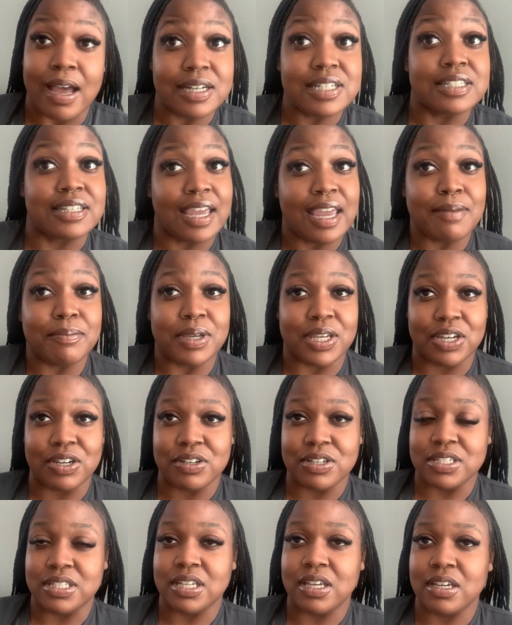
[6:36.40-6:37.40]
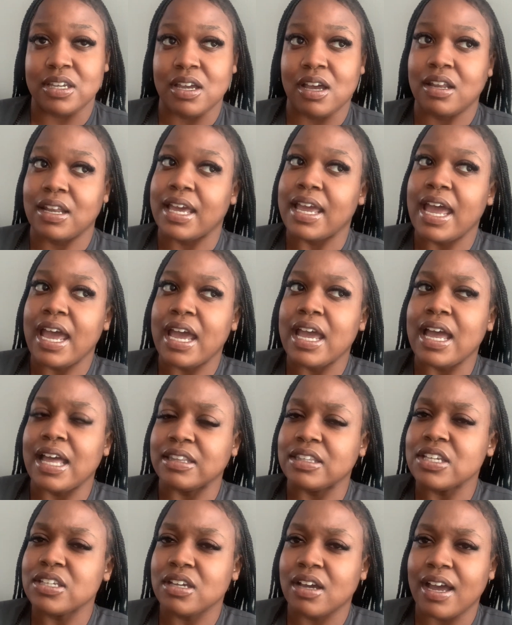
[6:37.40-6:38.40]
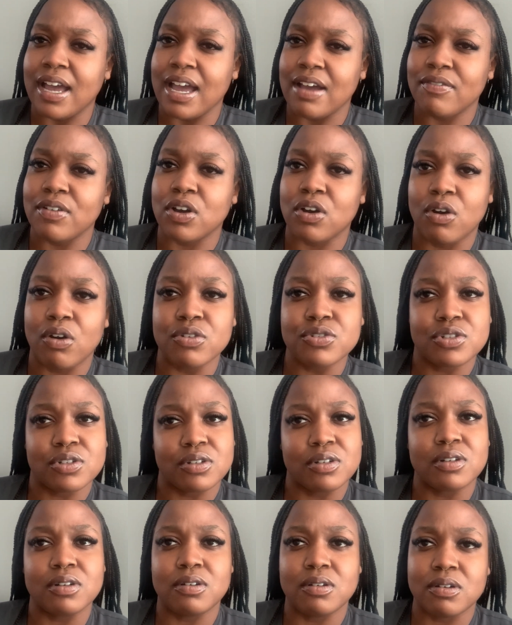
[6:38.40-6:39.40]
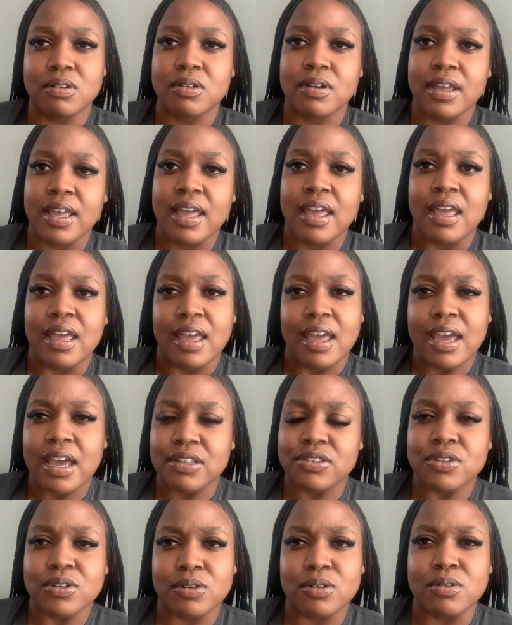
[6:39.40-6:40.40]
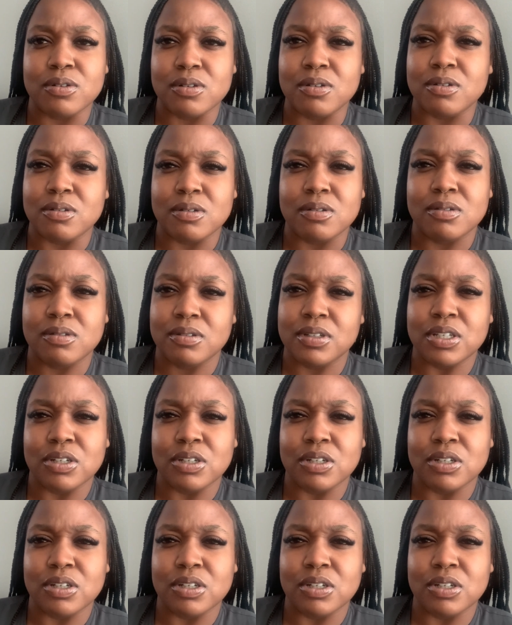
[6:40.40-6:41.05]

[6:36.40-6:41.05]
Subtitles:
came in here and tell y'all, like, hey, I think y'all have a cultural, ethical,